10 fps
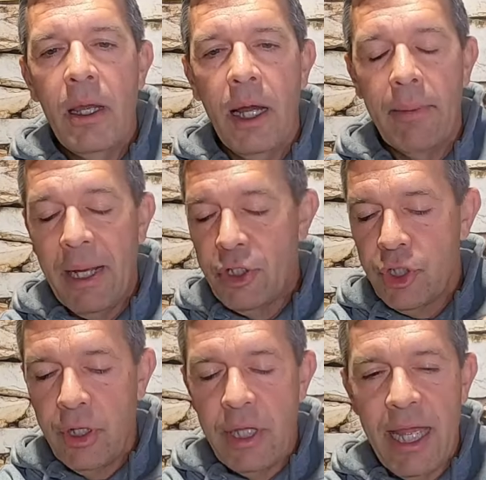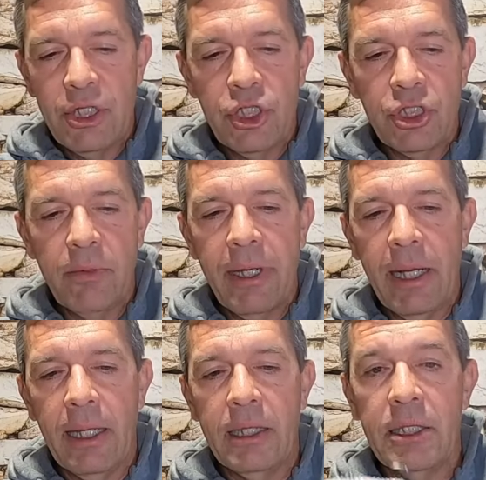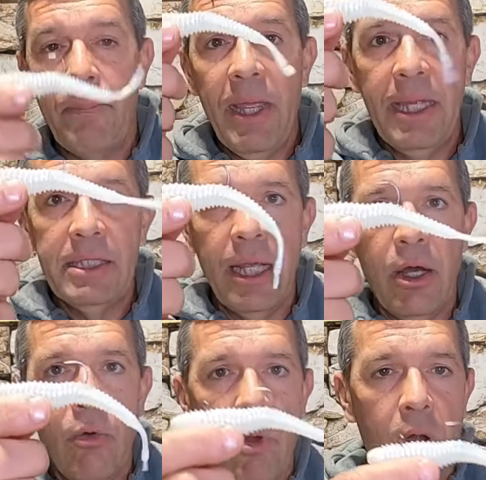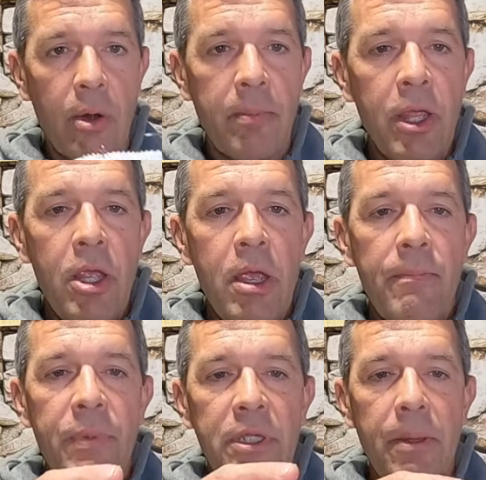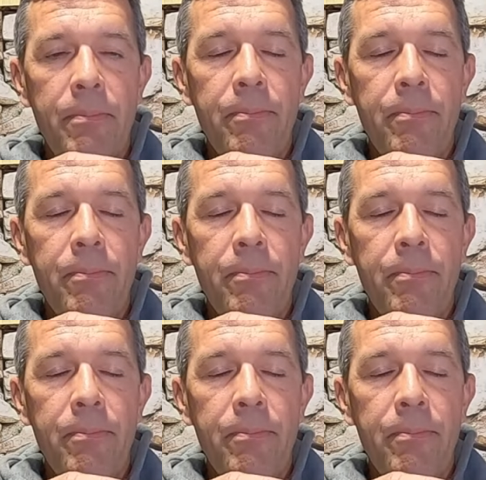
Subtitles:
And I'll show you that in just a minute. It's a pintail worm. But